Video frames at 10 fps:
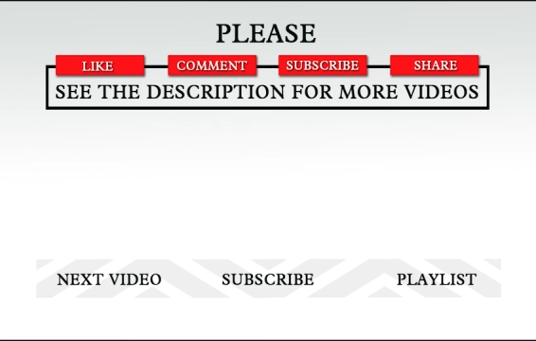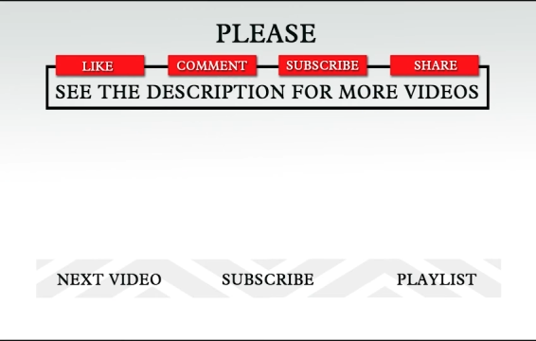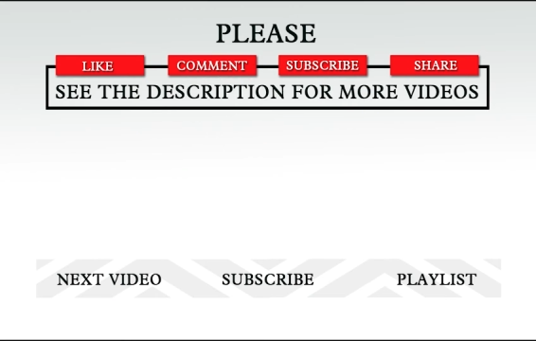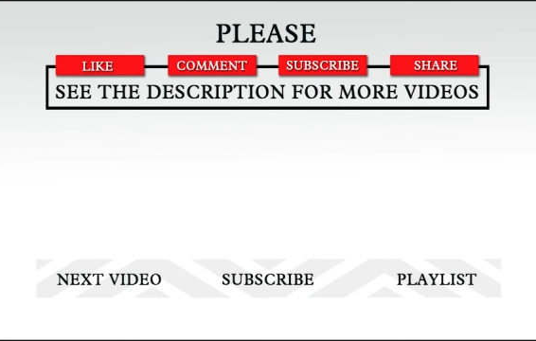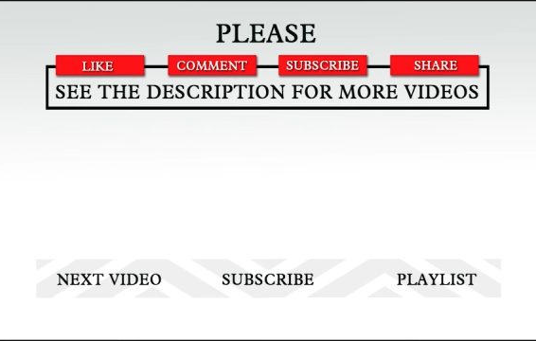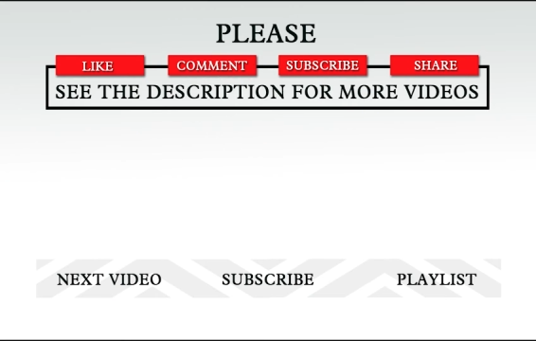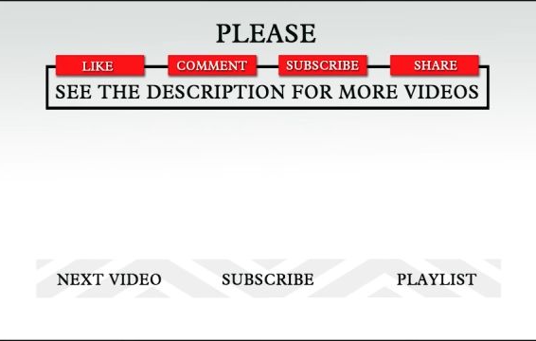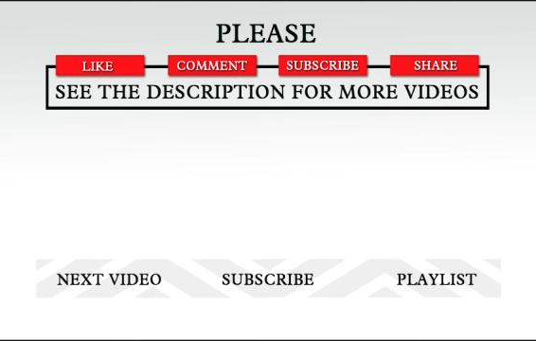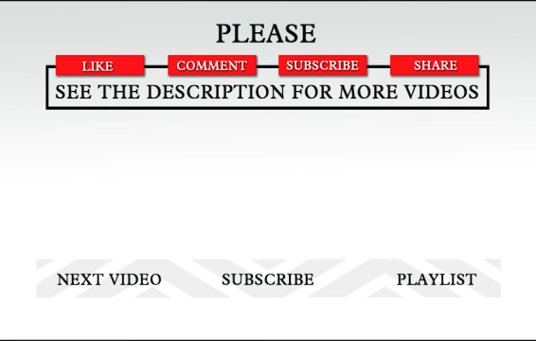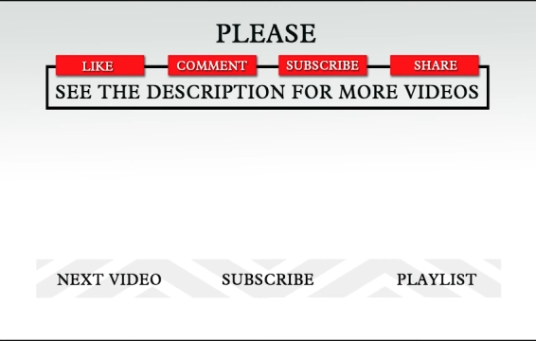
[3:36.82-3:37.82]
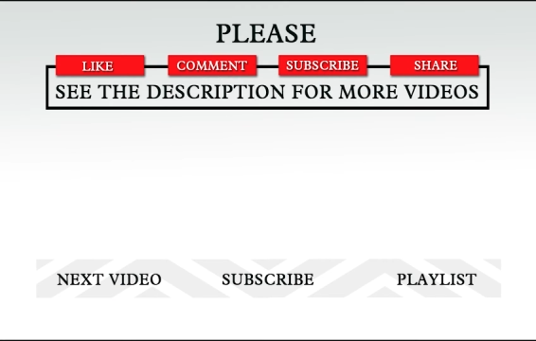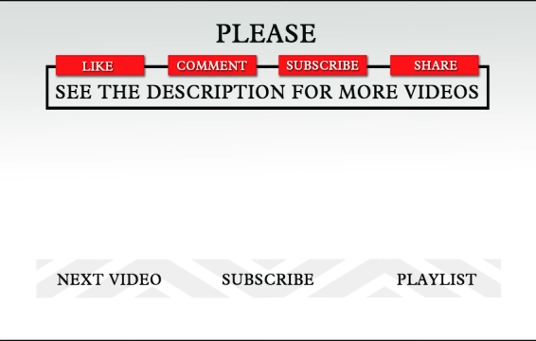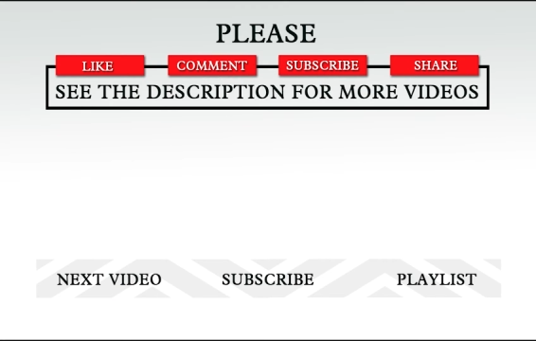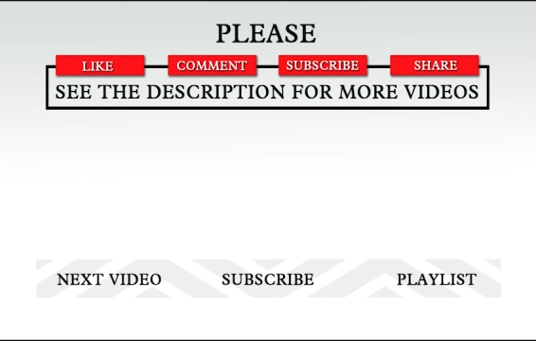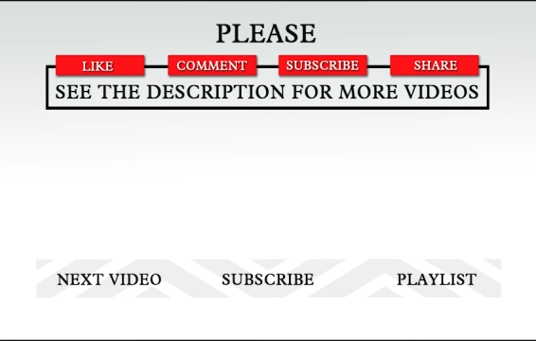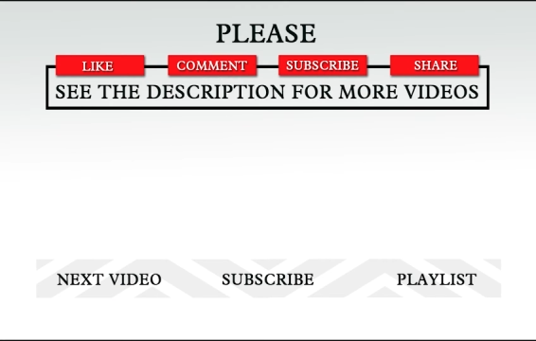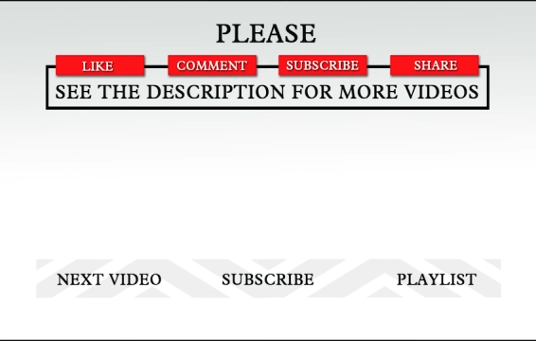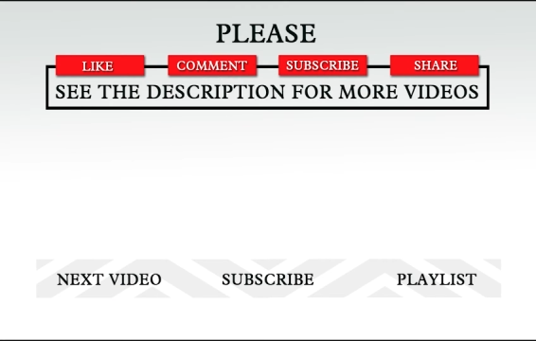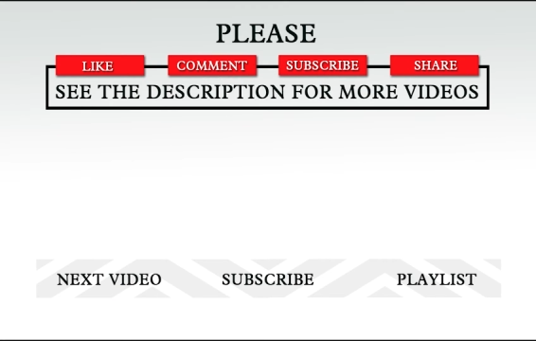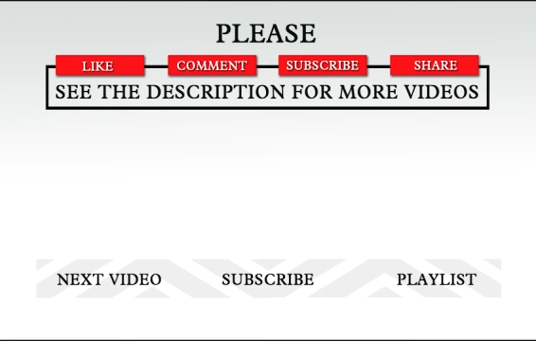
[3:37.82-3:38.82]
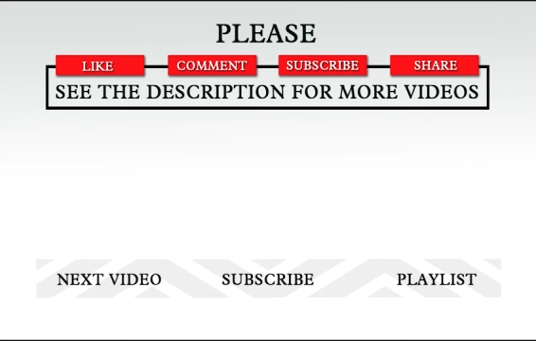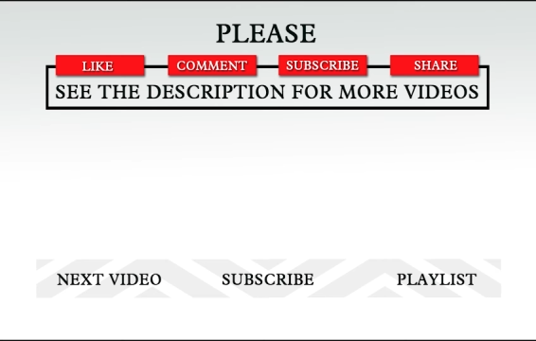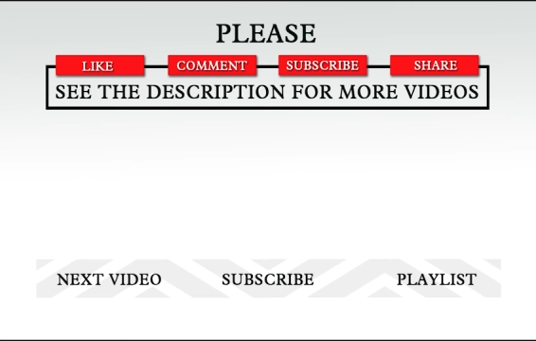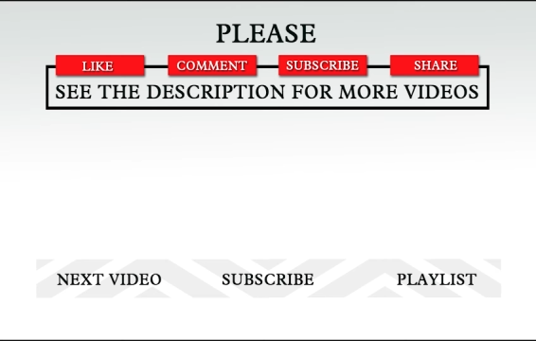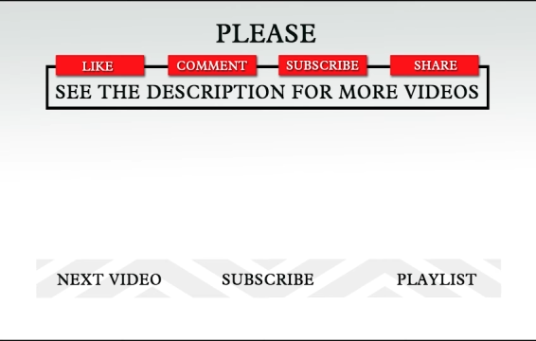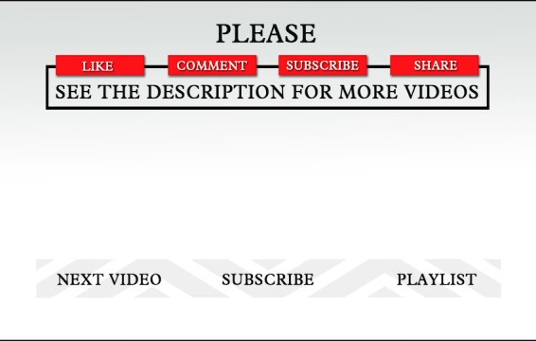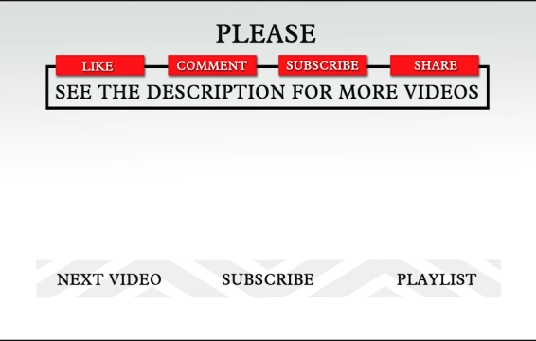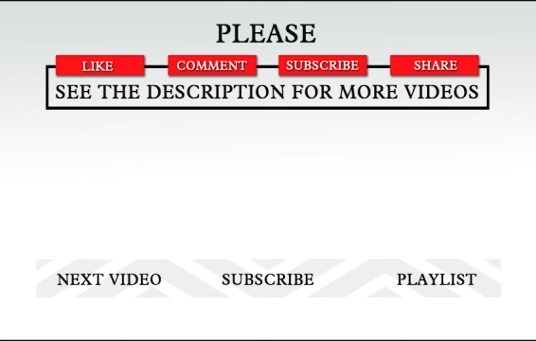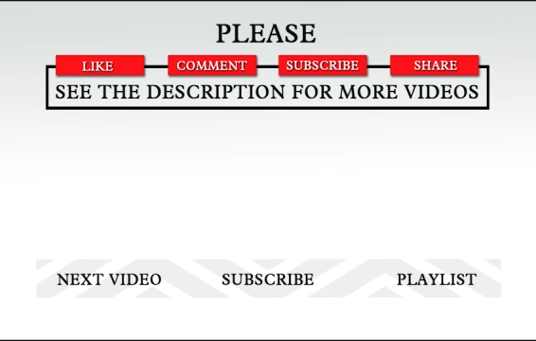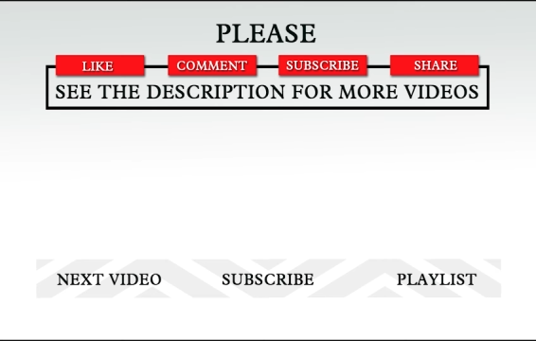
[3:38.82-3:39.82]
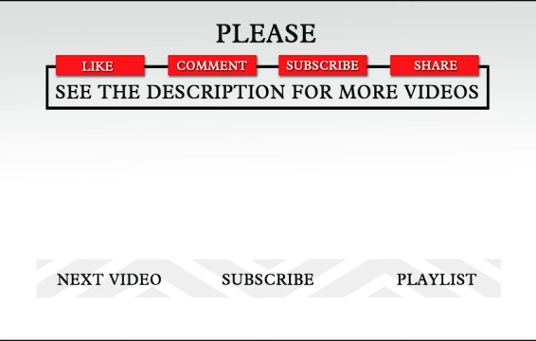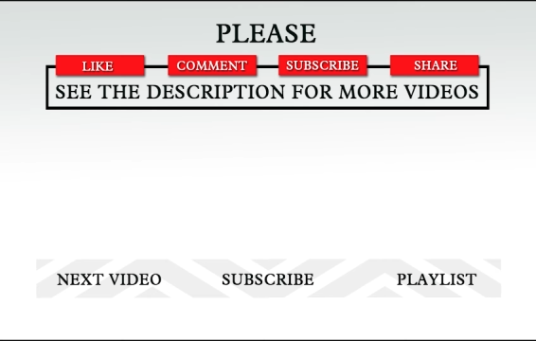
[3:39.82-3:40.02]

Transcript: No face is visible, so there are no lips to read.